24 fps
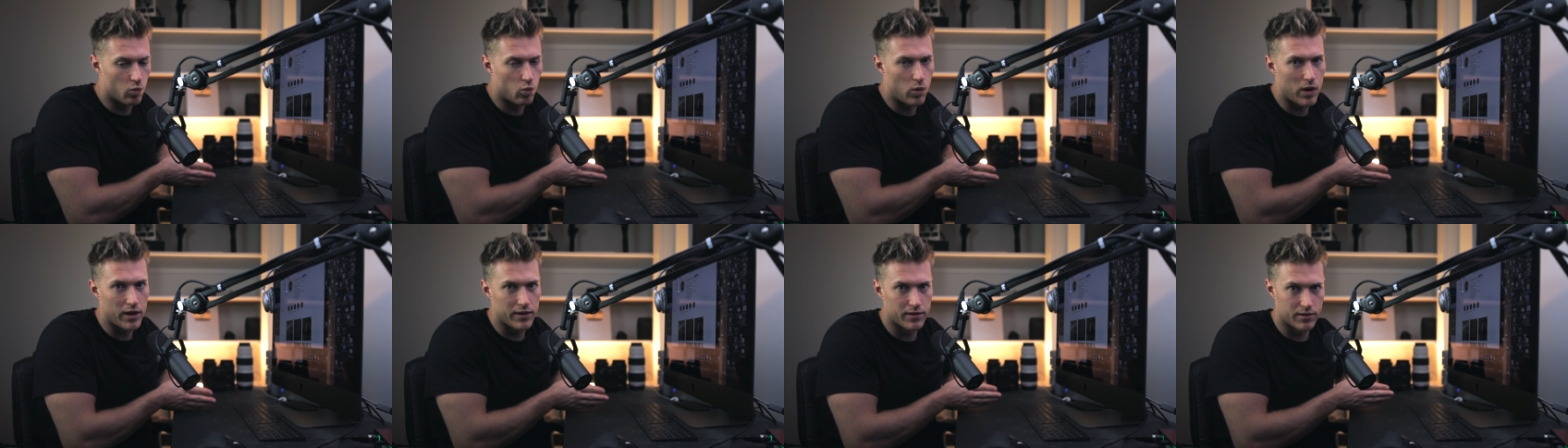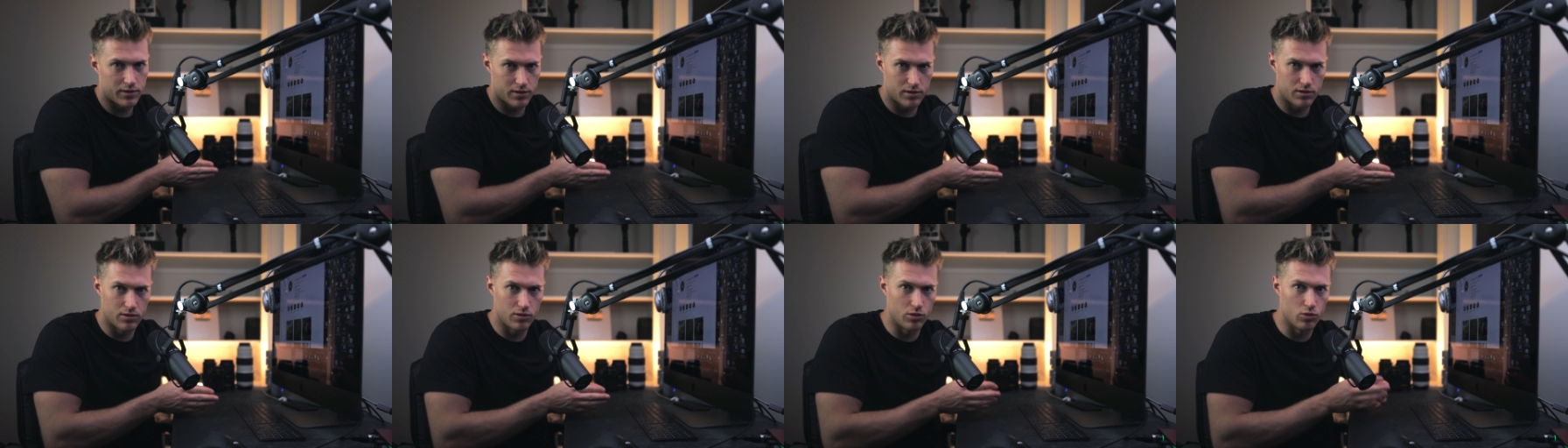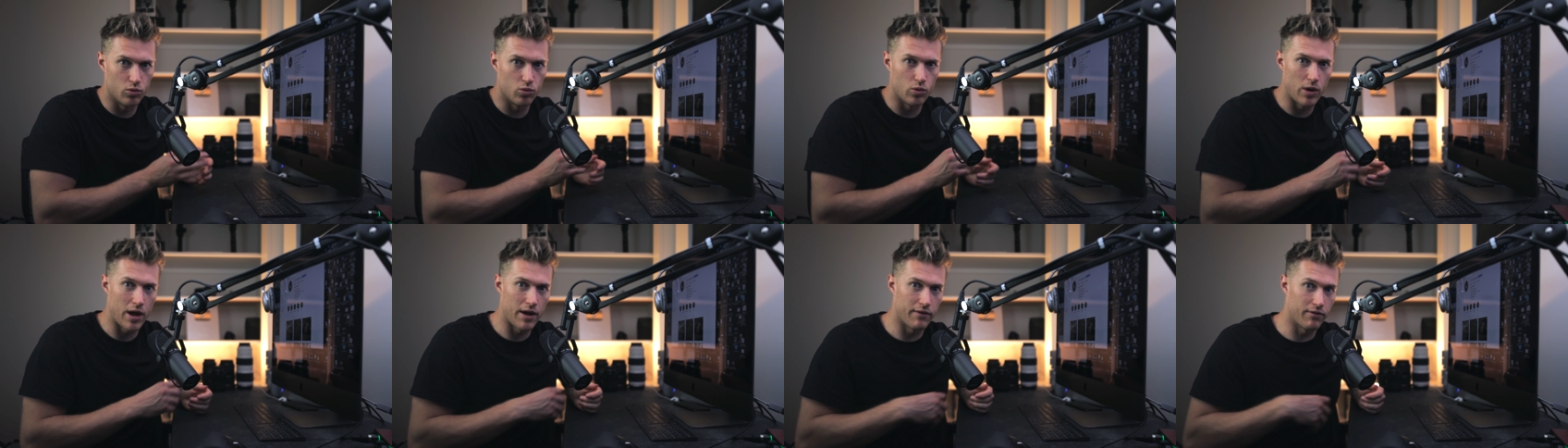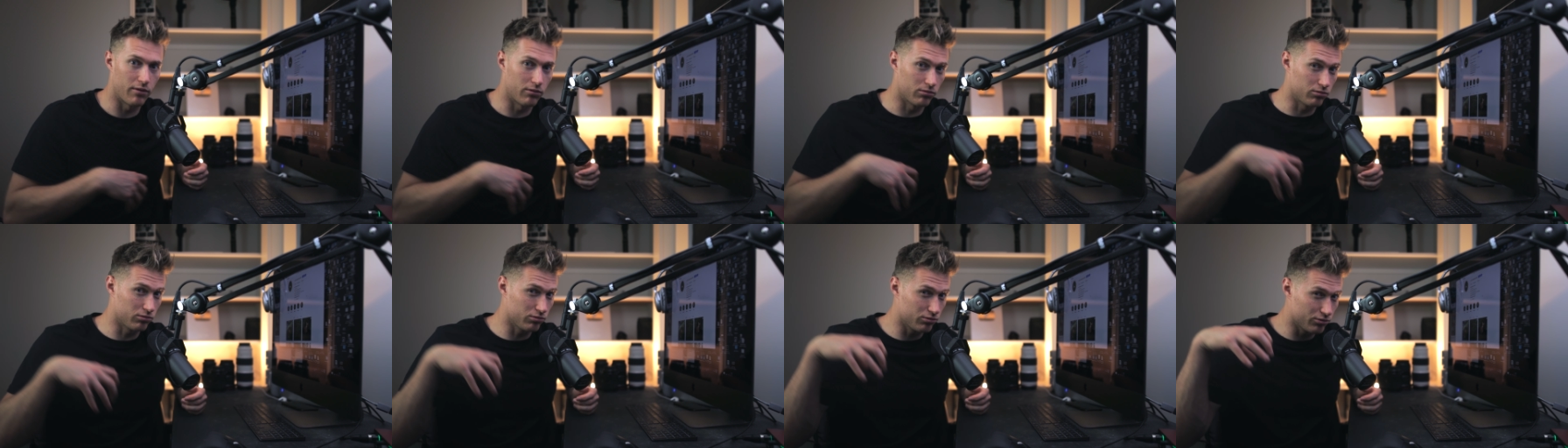once you have a
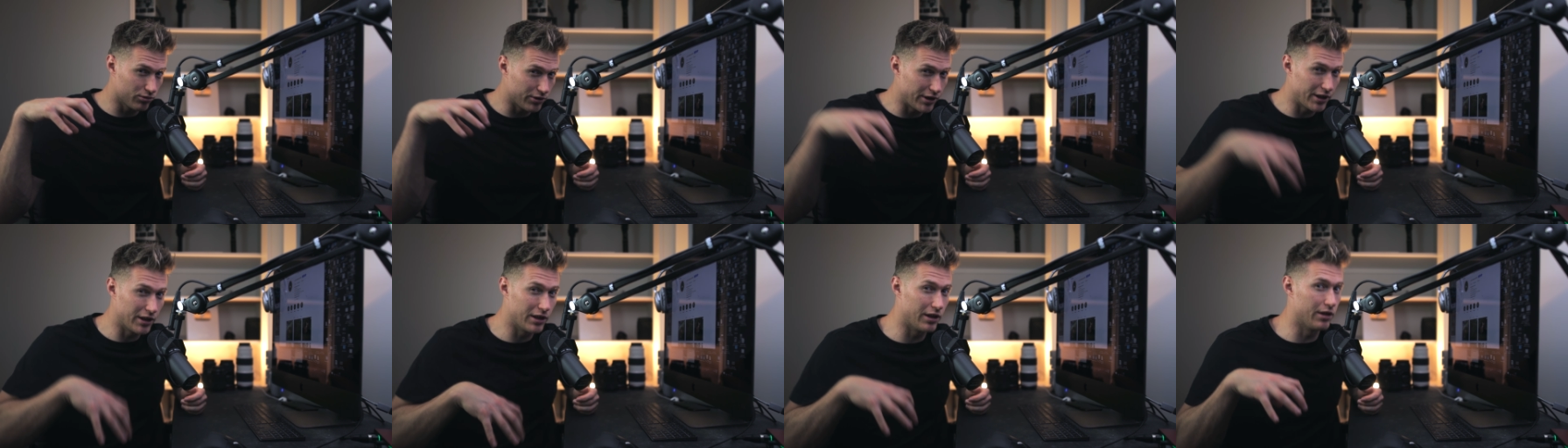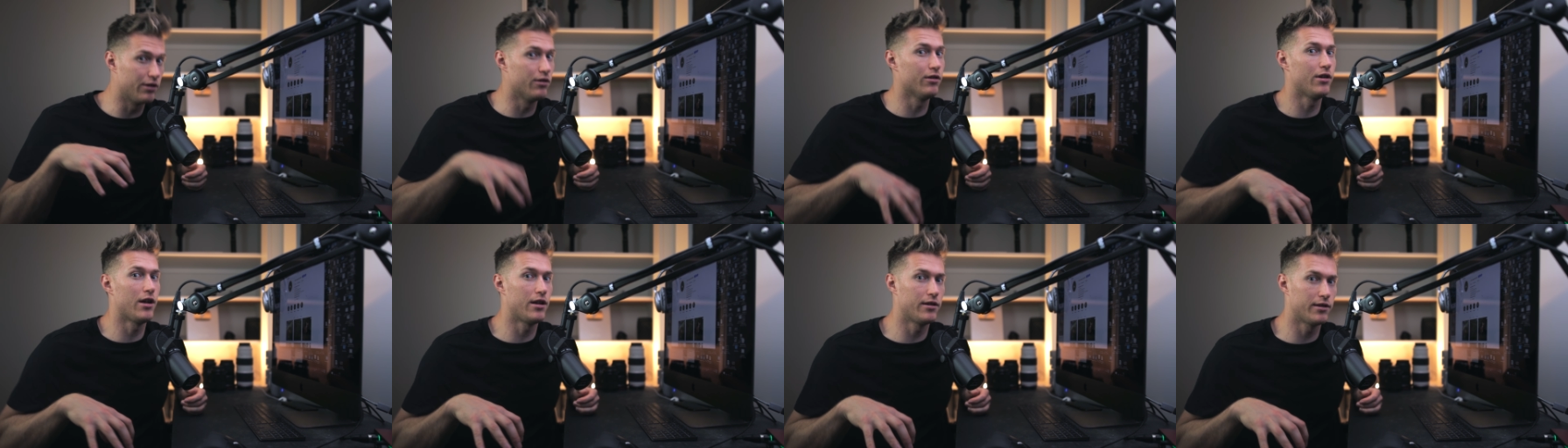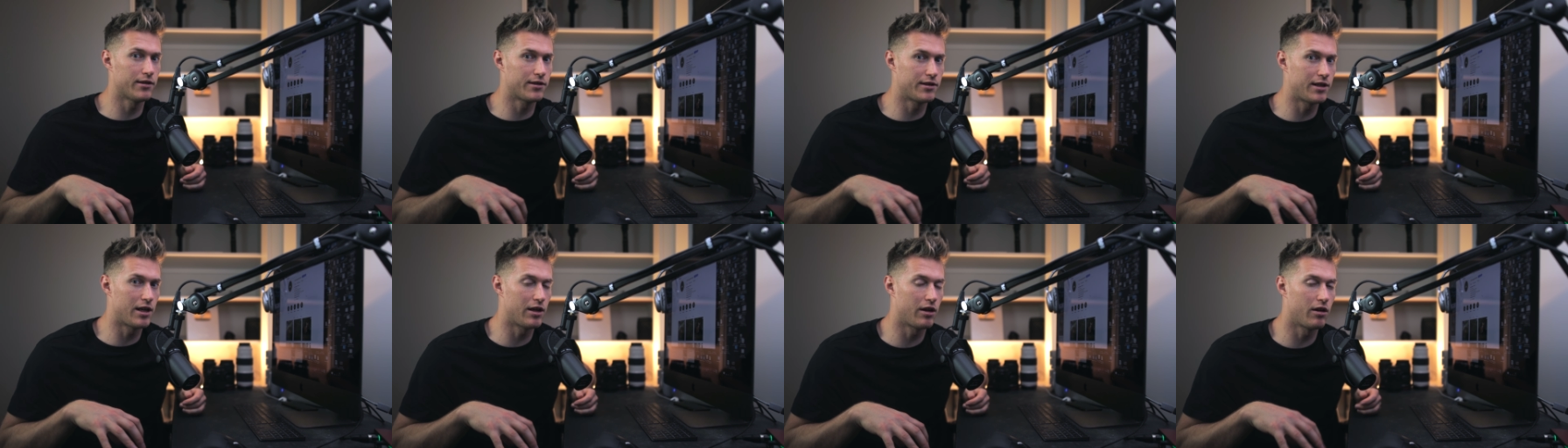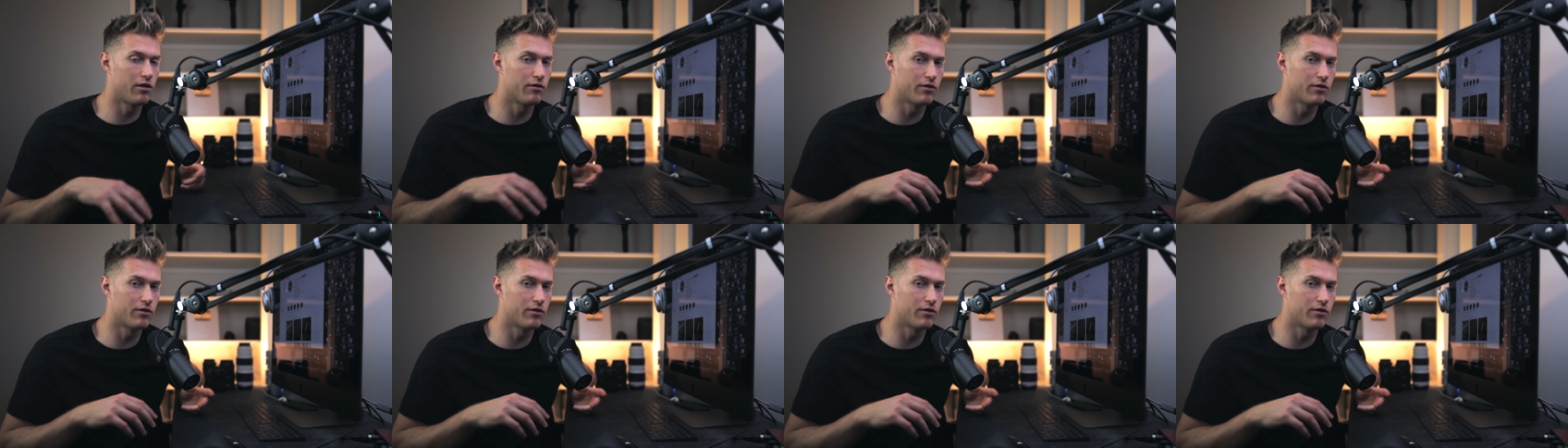really good understanding